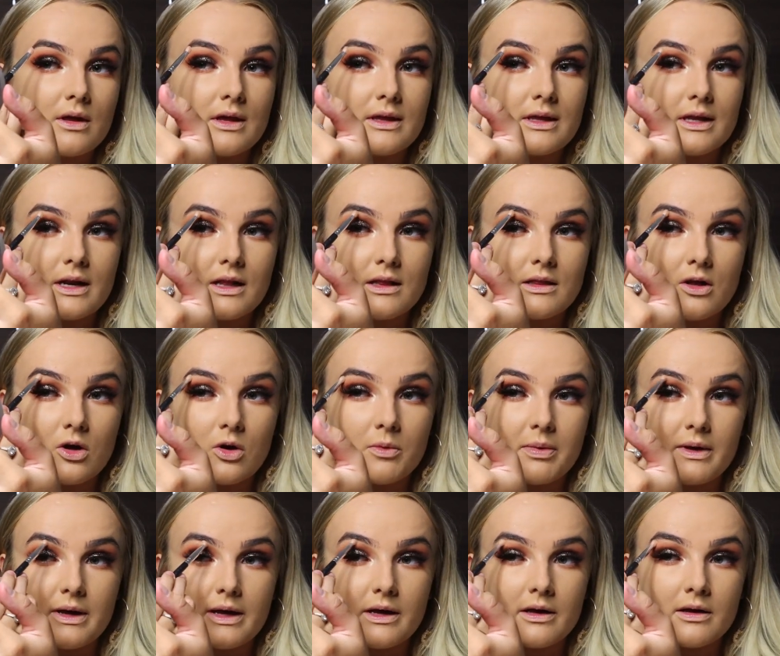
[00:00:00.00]
And then a little
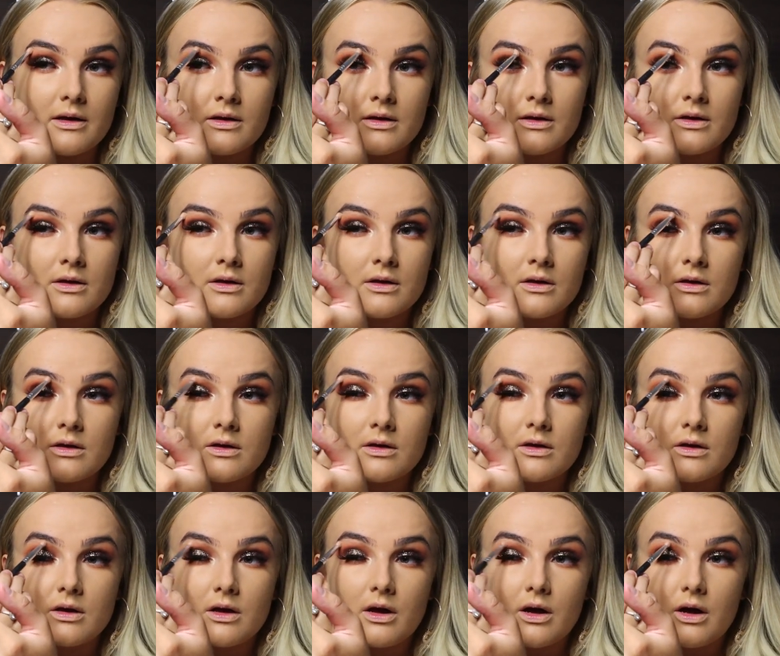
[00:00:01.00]
bit
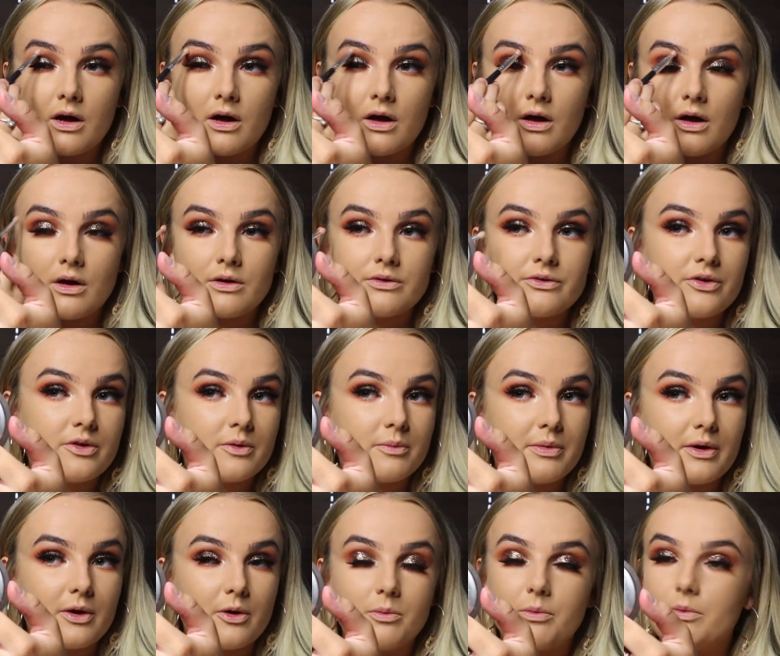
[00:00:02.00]
under the
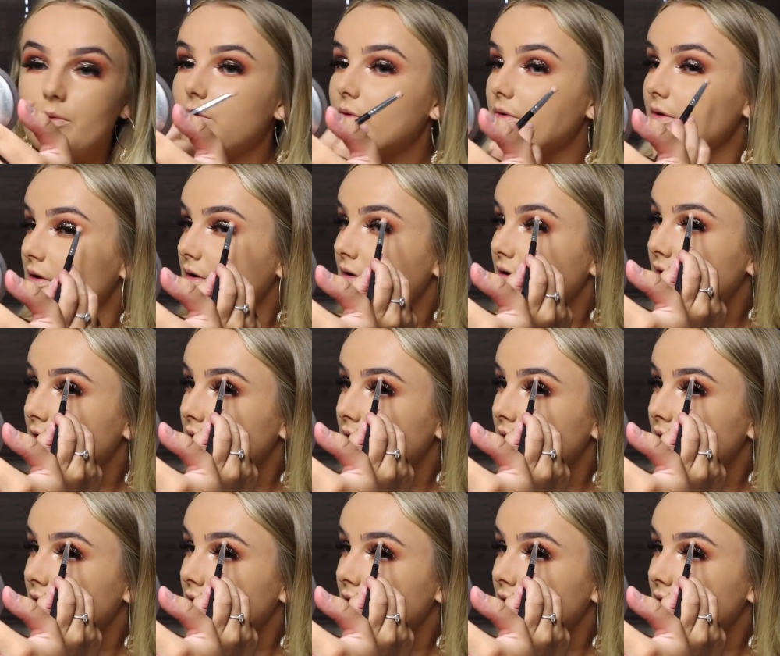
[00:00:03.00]
brow bone